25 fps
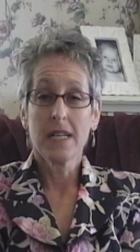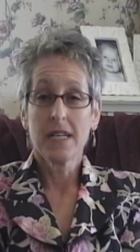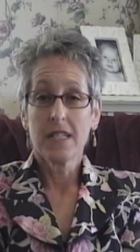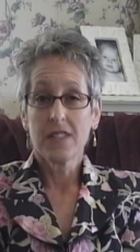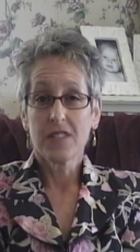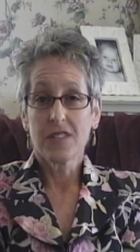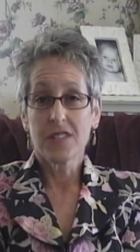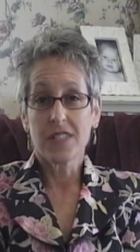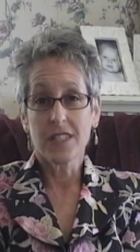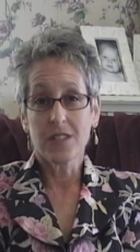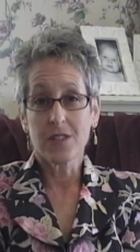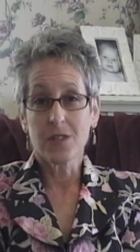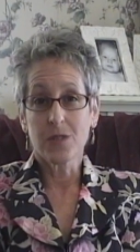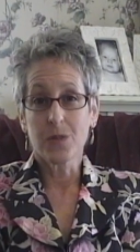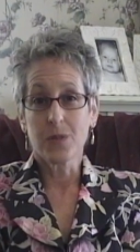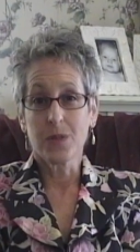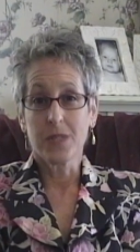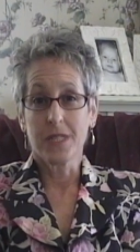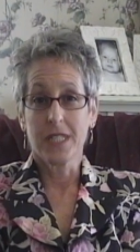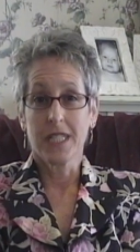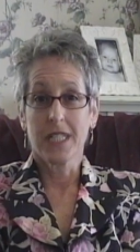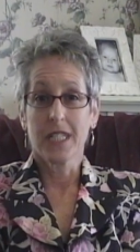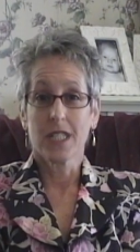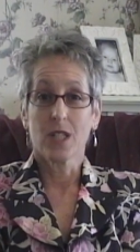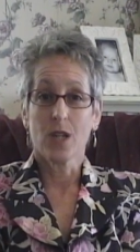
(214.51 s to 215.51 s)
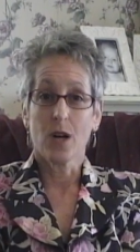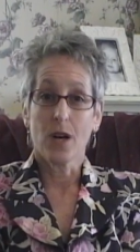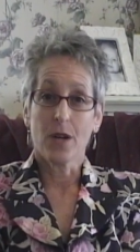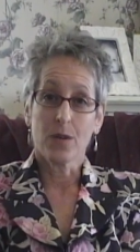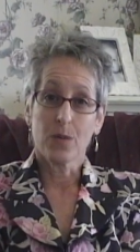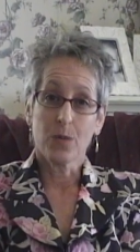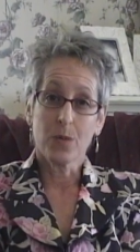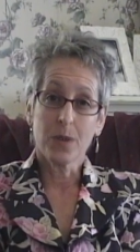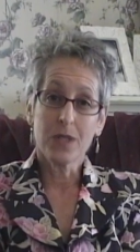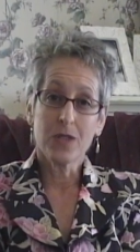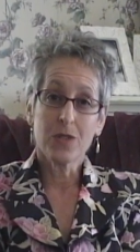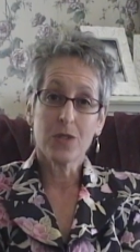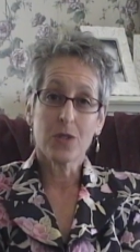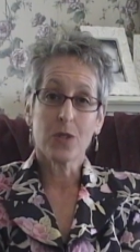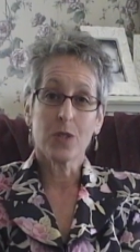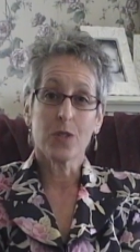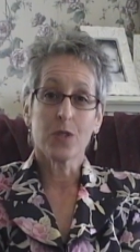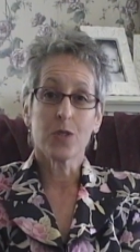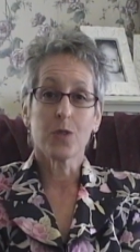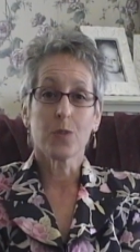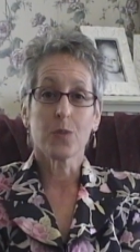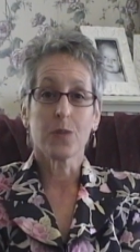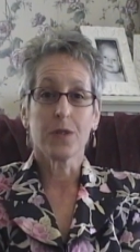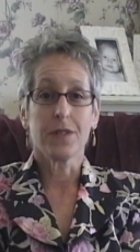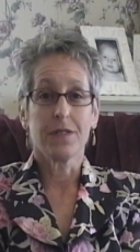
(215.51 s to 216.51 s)
Since we did a lot of
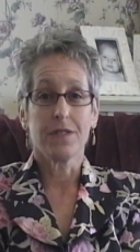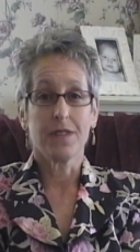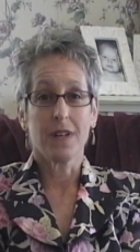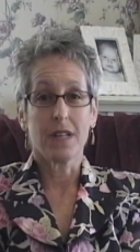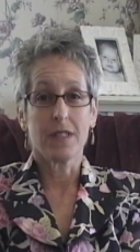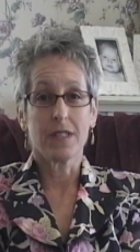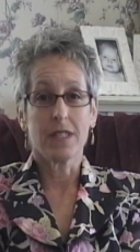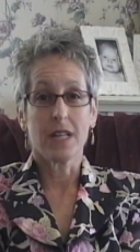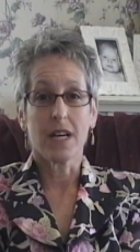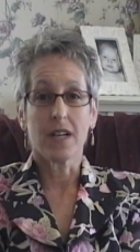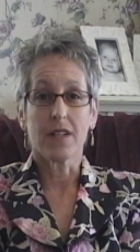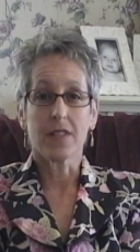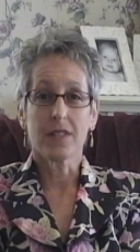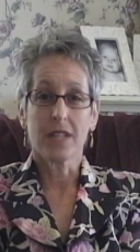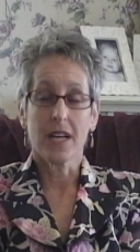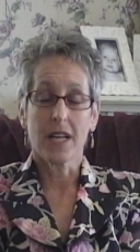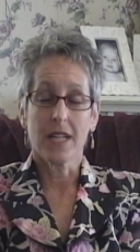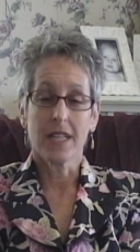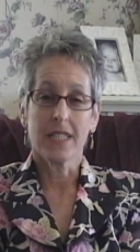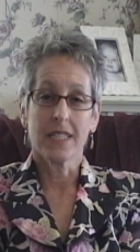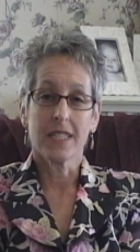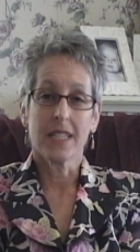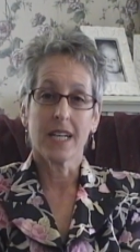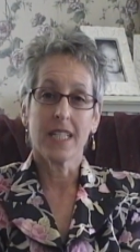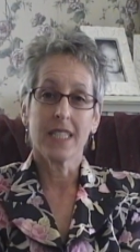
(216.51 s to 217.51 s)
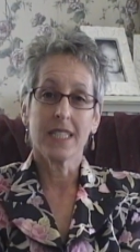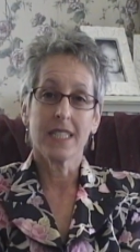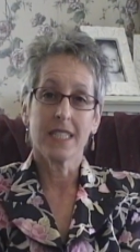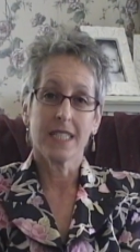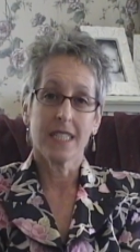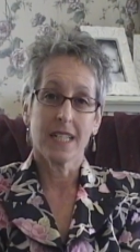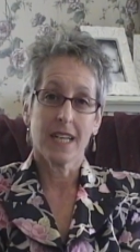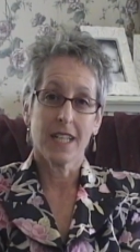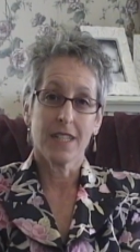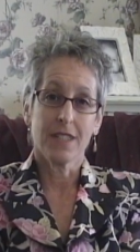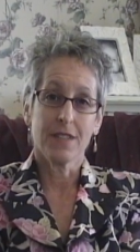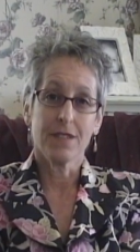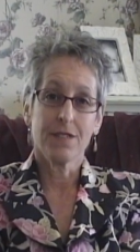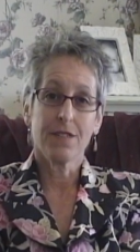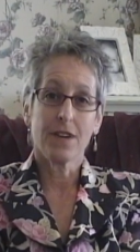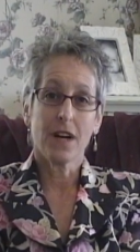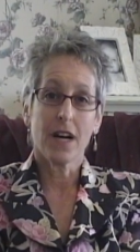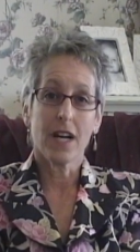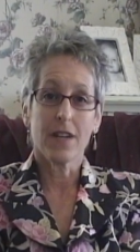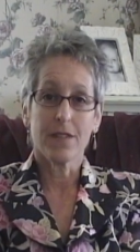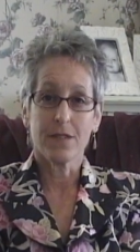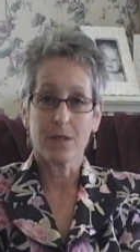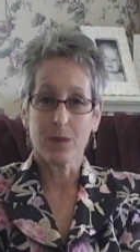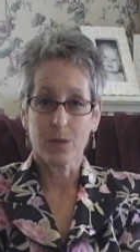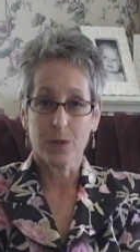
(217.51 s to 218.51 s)
research, we found out that in
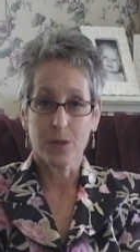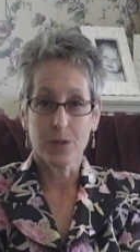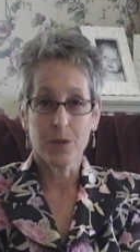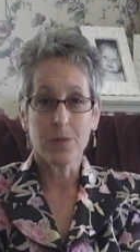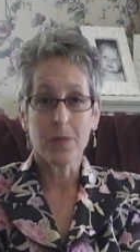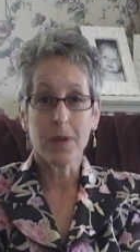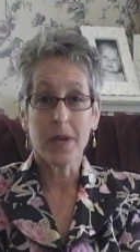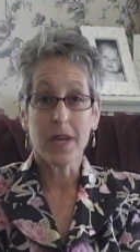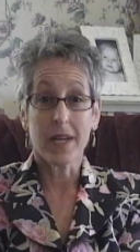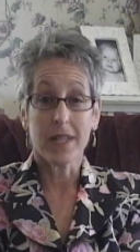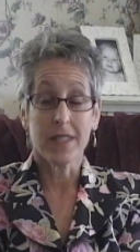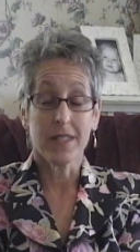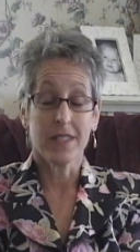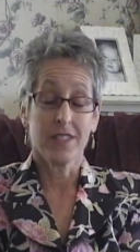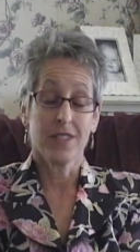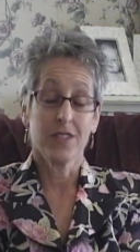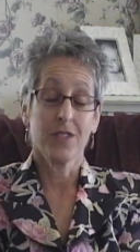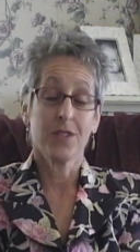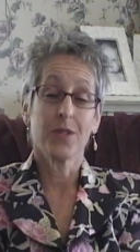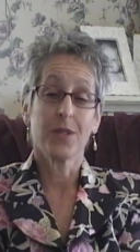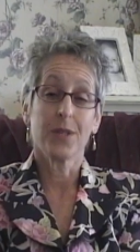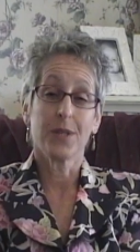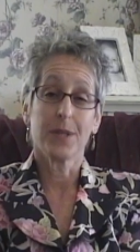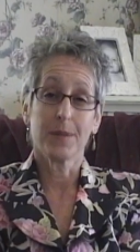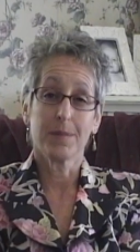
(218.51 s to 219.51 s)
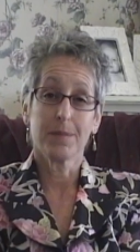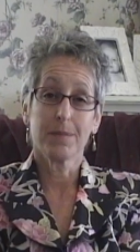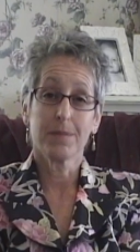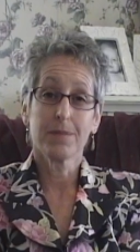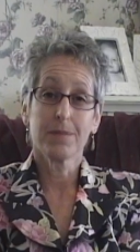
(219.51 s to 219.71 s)
1995 it was banned in Europe